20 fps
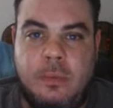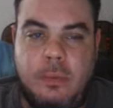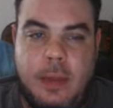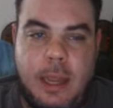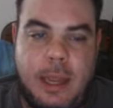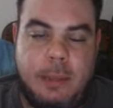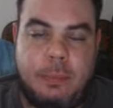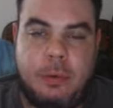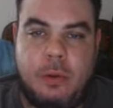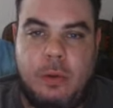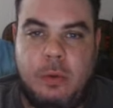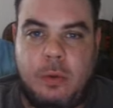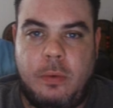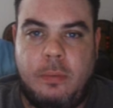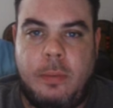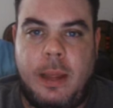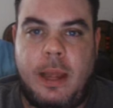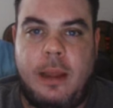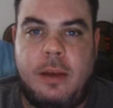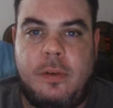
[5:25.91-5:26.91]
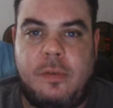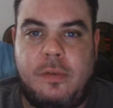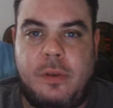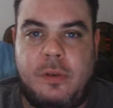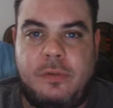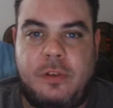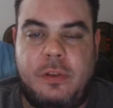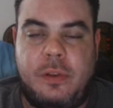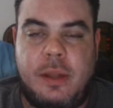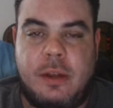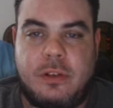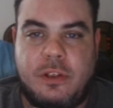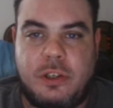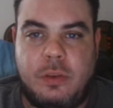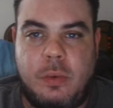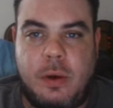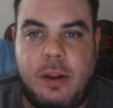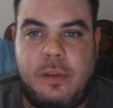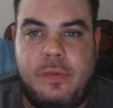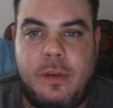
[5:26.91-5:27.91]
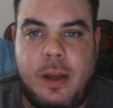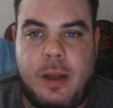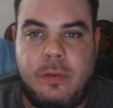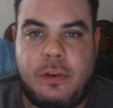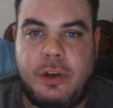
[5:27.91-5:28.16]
April or May of 2025?